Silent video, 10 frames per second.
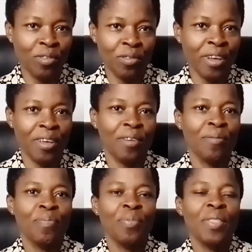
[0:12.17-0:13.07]
today,
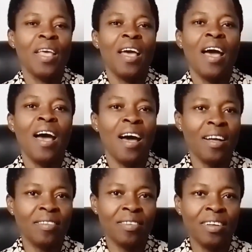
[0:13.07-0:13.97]

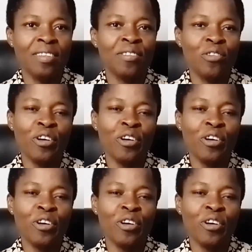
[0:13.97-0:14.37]
and it is